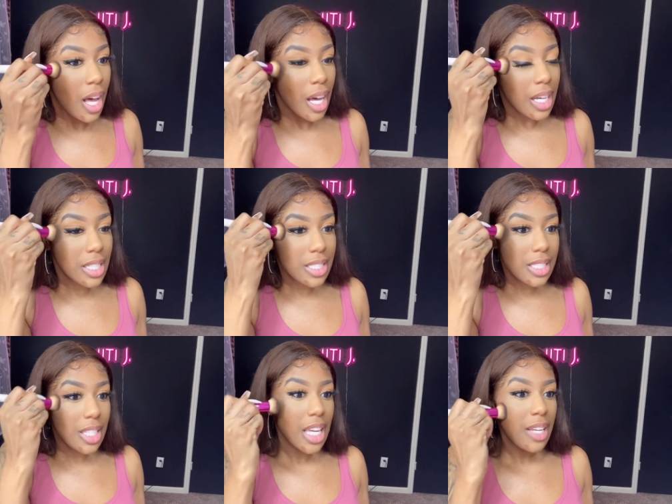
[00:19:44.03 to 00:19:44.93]
because
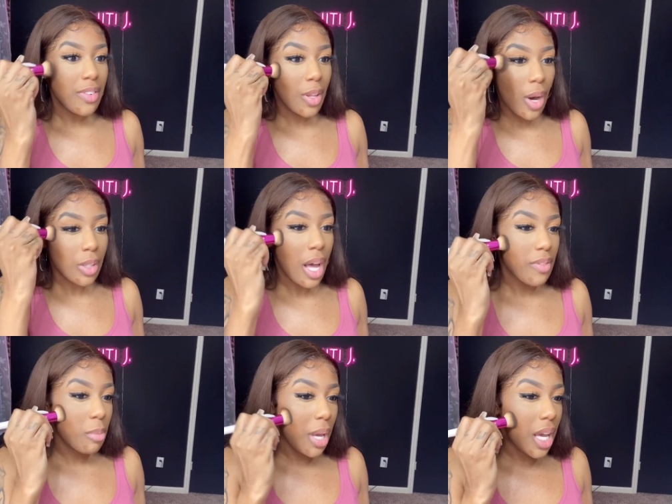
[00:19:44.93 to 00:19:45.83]
even though I don't
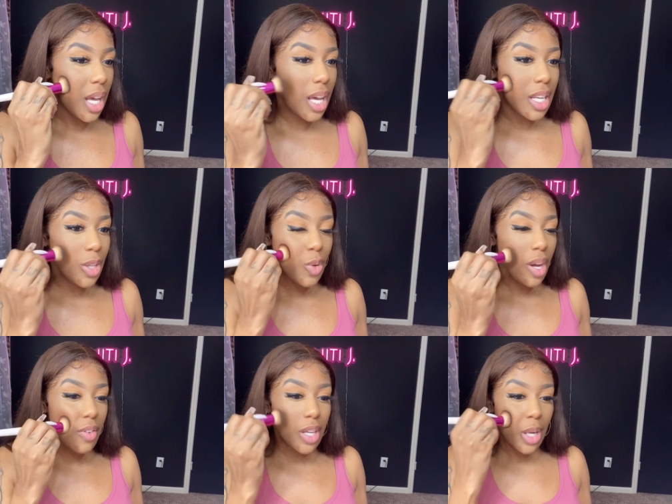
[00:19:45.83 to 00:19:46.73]
have a man, you
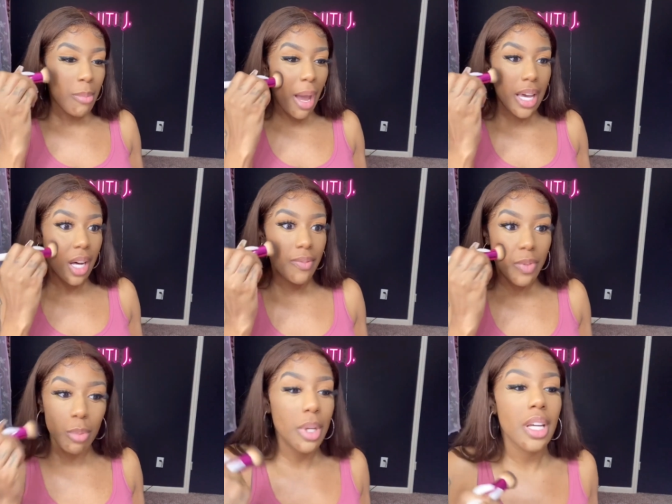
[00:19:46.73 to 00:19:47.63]
never know, they might come
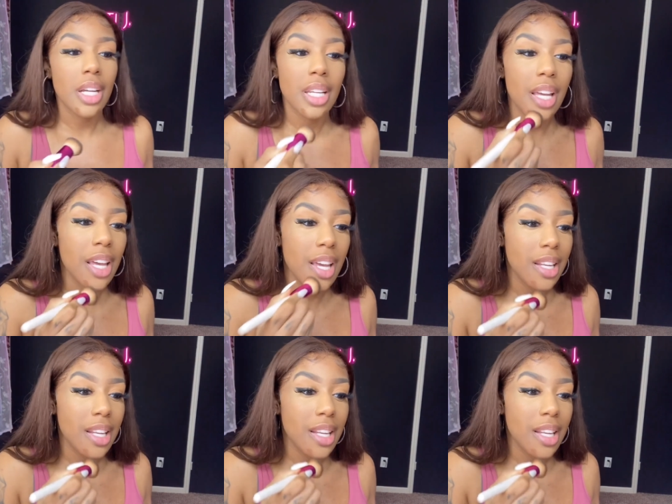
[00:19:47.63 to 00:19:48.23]
for me, honey,